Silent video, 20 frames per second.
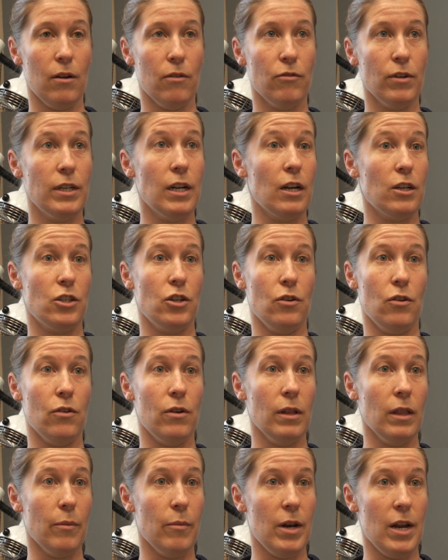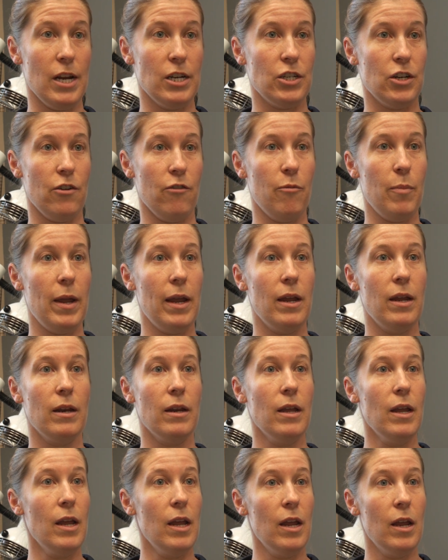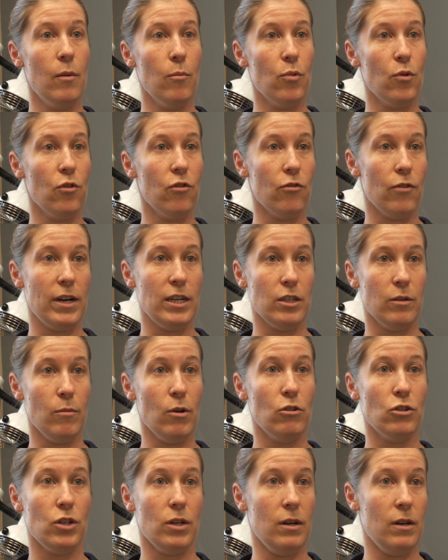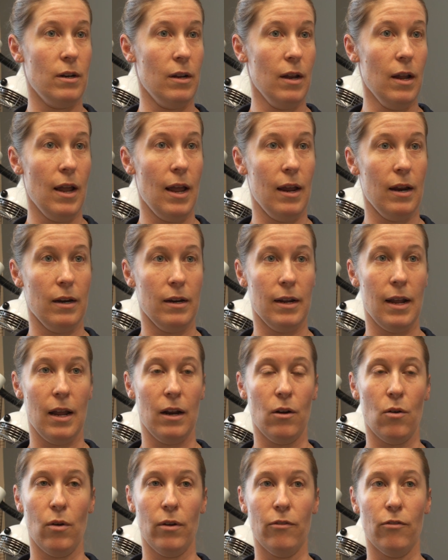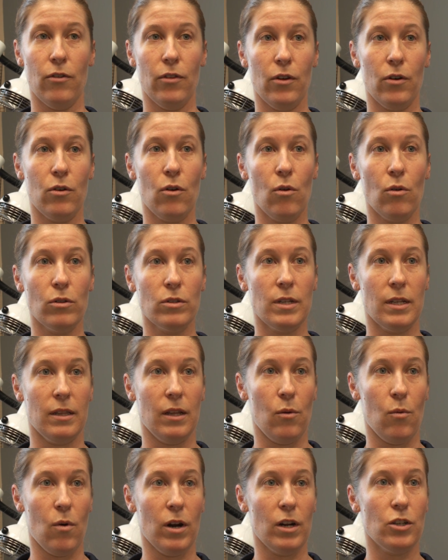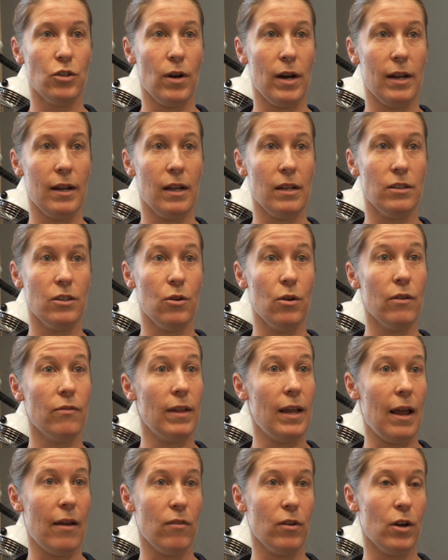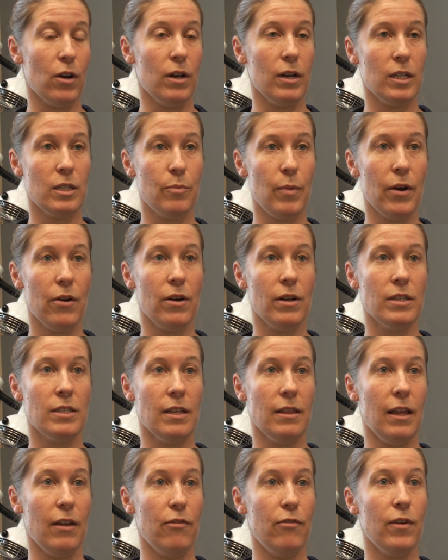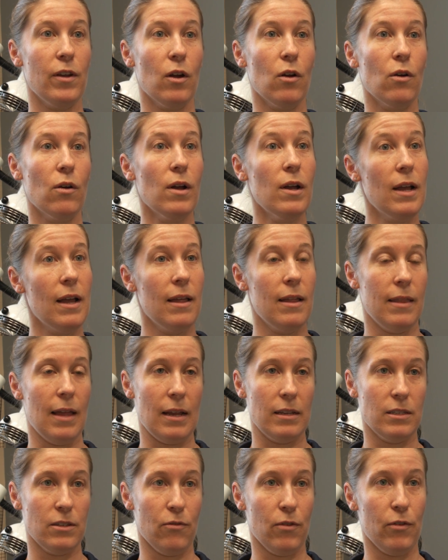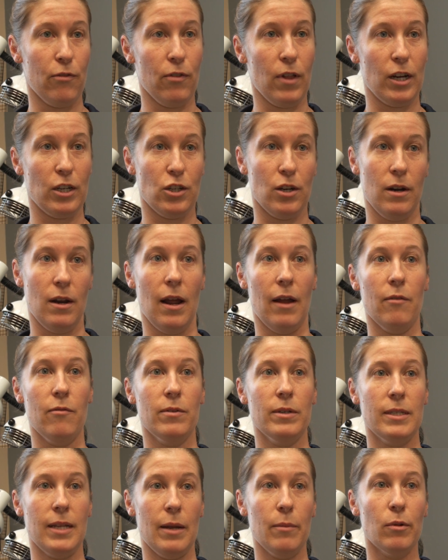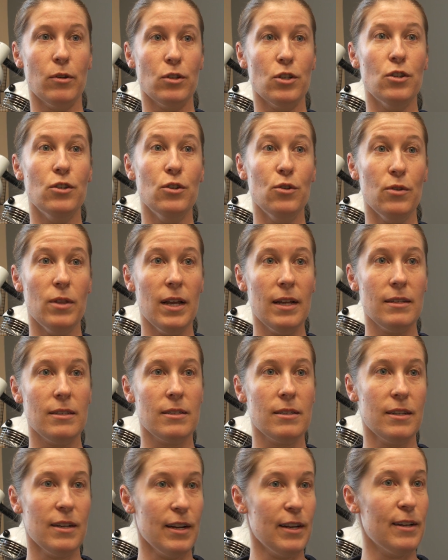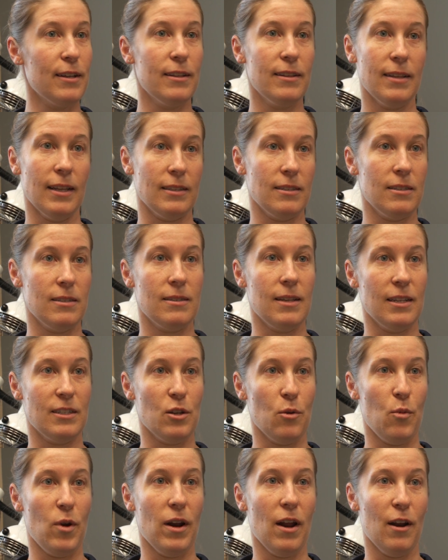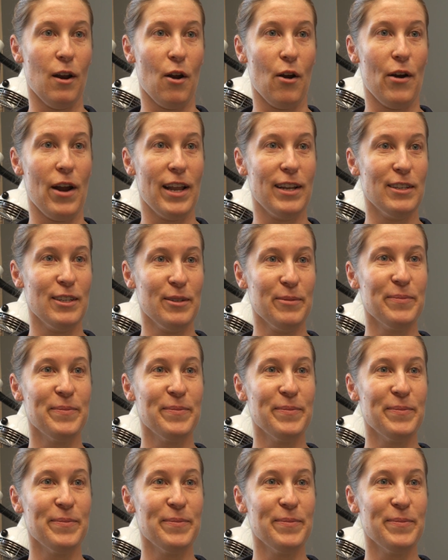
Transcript: reduction or elimination of pain, improved range of motion, and again, going for their goals that they want to try to get to. If they have a good experience and they feel that that is a reflection, I was able to do this, that's a win on our end.